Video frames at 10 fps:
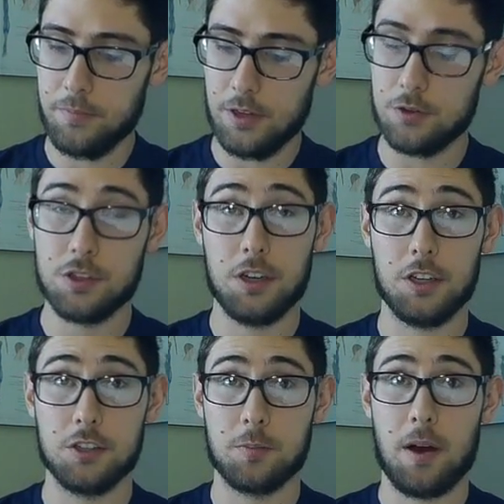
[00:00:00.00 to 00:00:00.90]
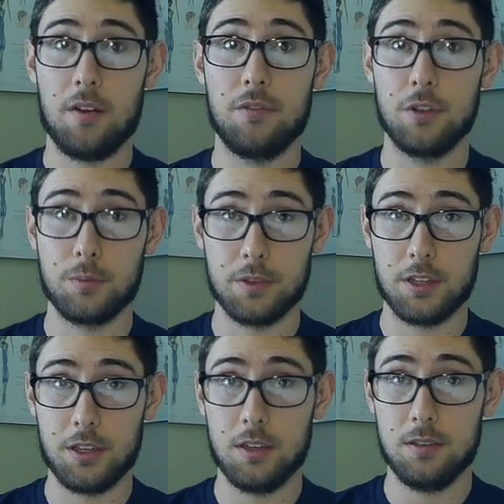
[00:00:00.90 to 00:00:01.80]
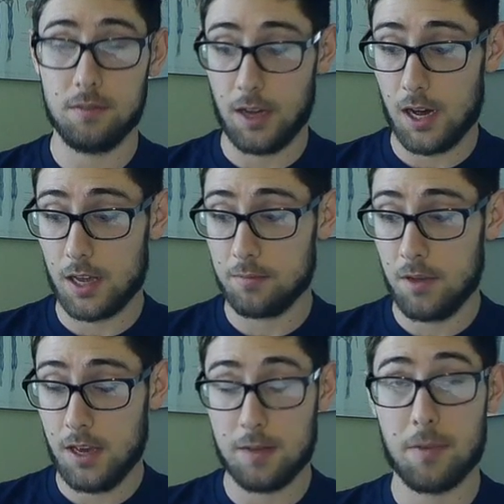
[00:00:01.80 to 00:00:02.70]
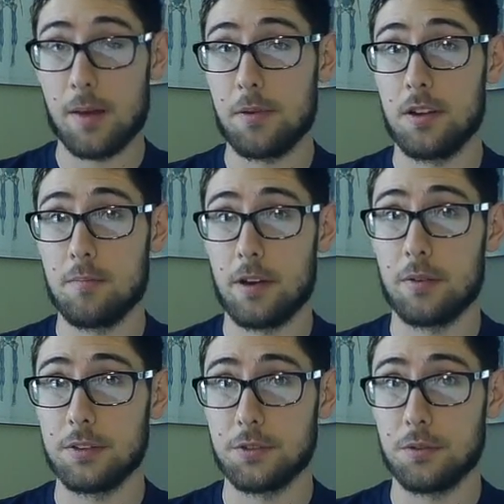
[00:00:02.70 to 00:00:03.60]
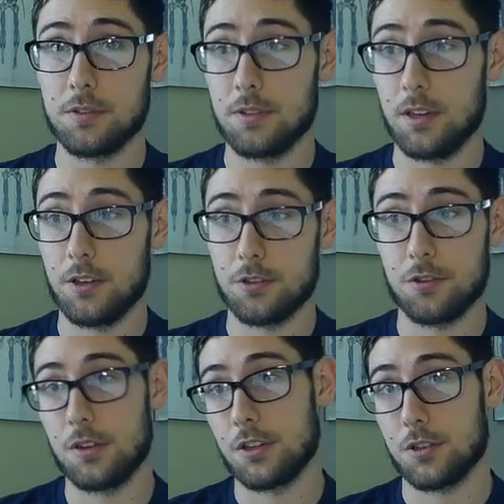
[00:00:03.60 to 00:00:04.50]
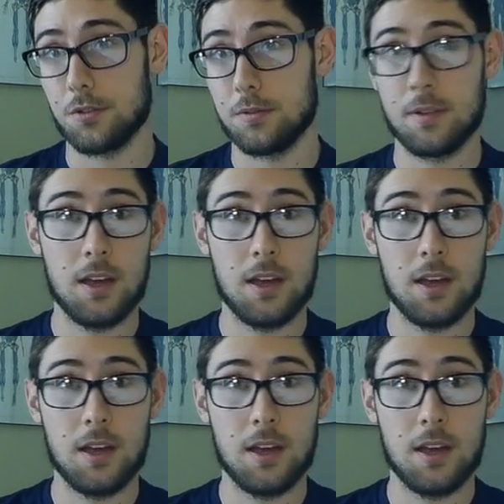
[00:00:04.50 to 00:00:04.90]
it was in a good spot, feeling really good, and got, in my opinion, better results than your traditional